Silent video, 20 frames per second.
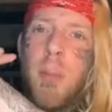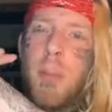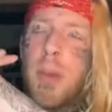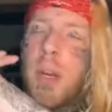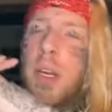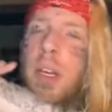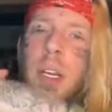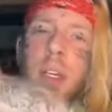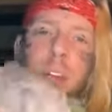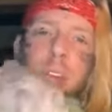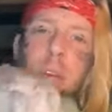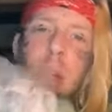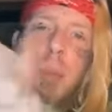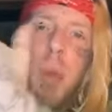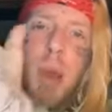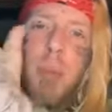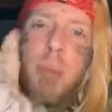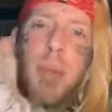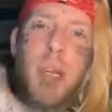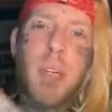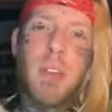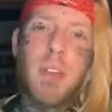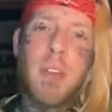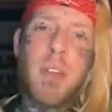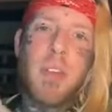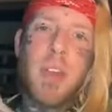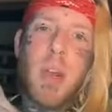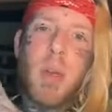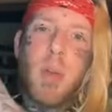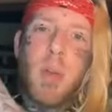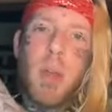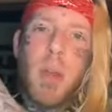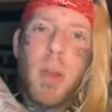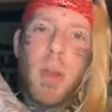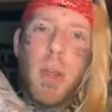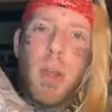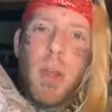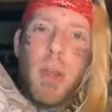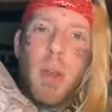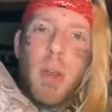but it's not my place to say
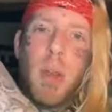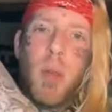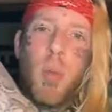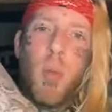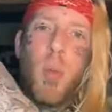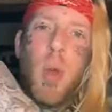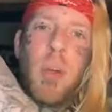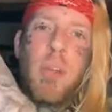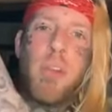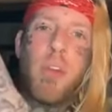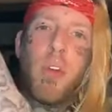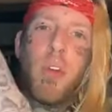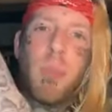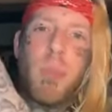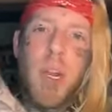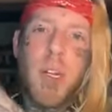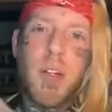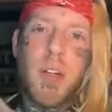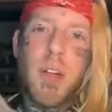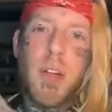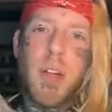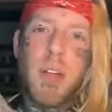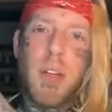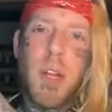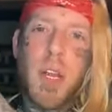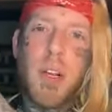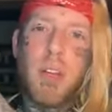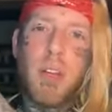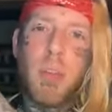uh, what form that's going to take.